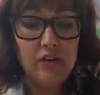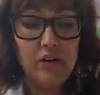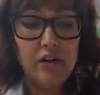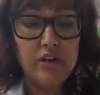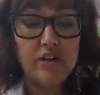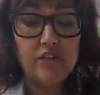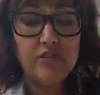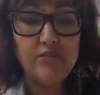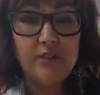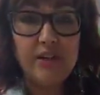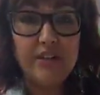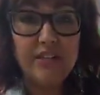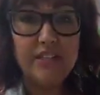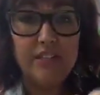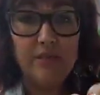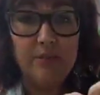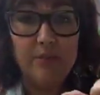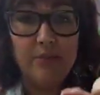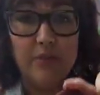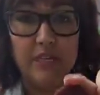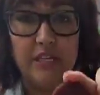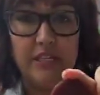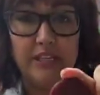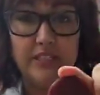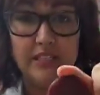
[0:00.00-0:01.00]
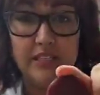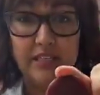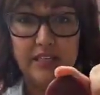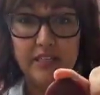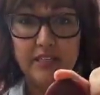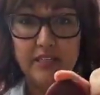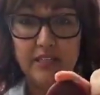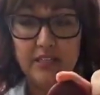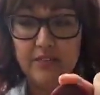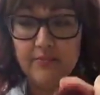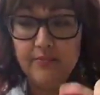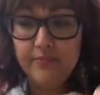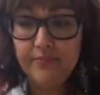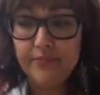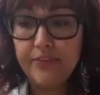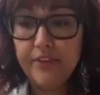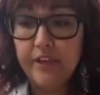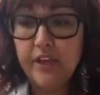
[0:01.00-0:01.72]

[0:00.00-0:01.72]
large resin pieces.